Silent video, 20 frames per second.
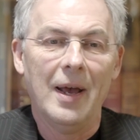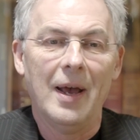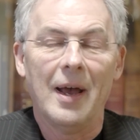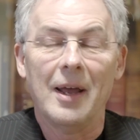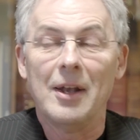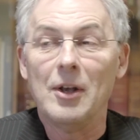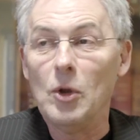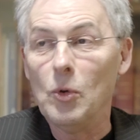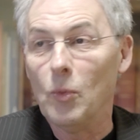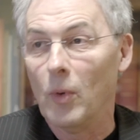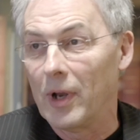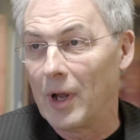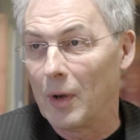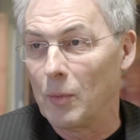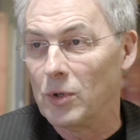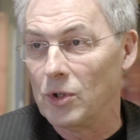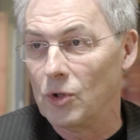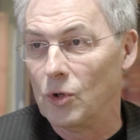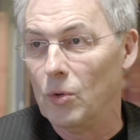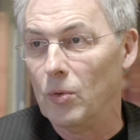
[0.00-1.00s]
I knew what I
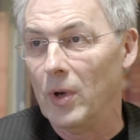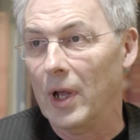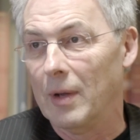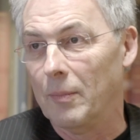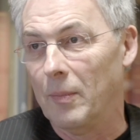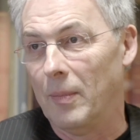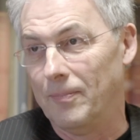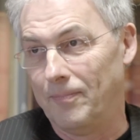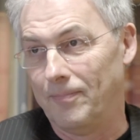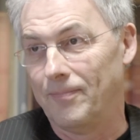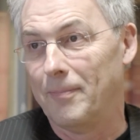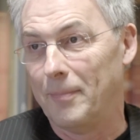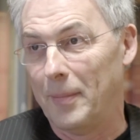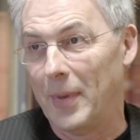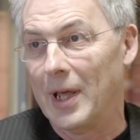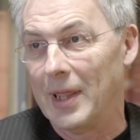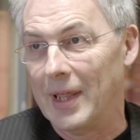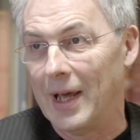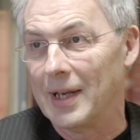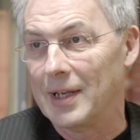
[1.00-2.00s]
was doing
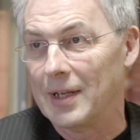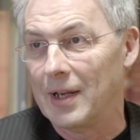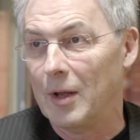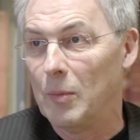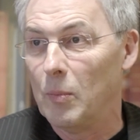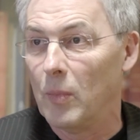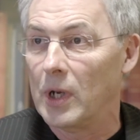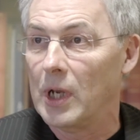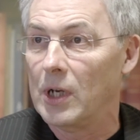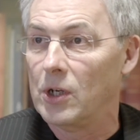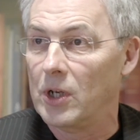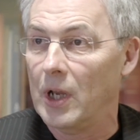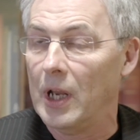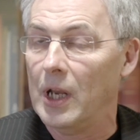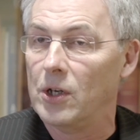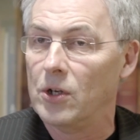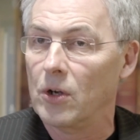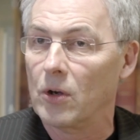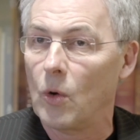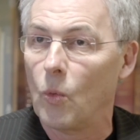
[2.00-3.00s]
by that time, but
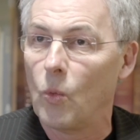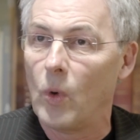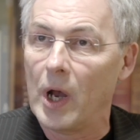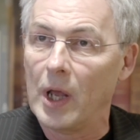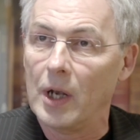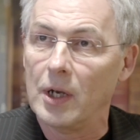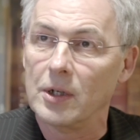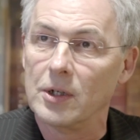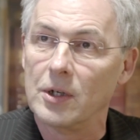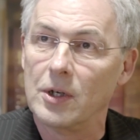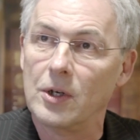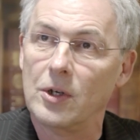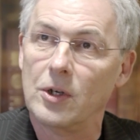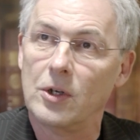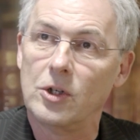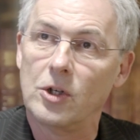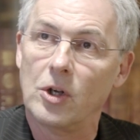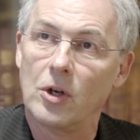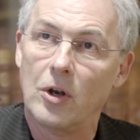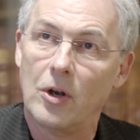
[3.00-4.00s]
it took a while
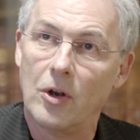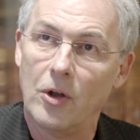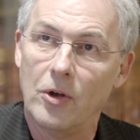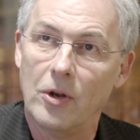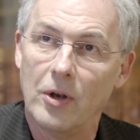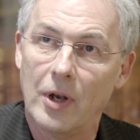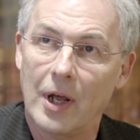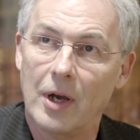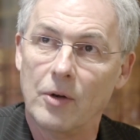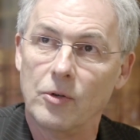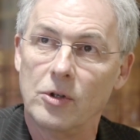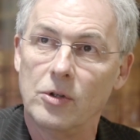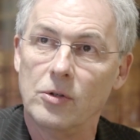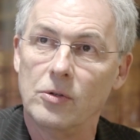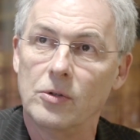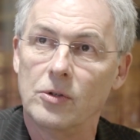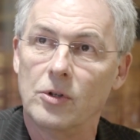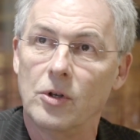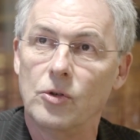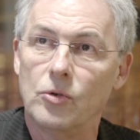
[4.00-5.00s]
to learn how to
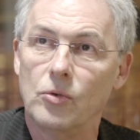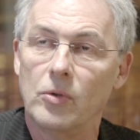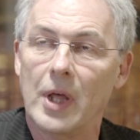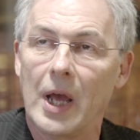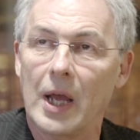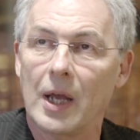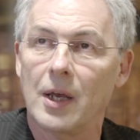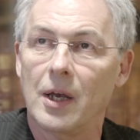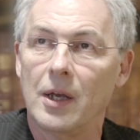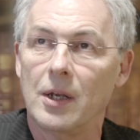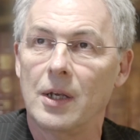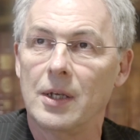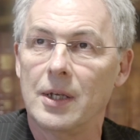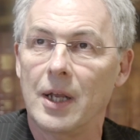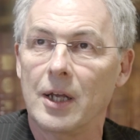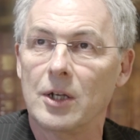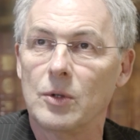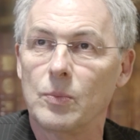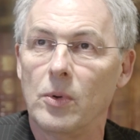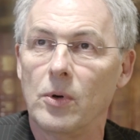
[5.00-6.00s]
do that kind of
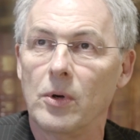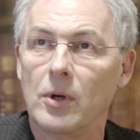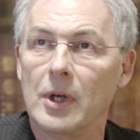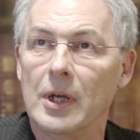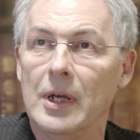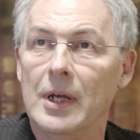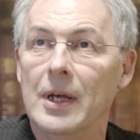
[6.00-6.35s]
textbook.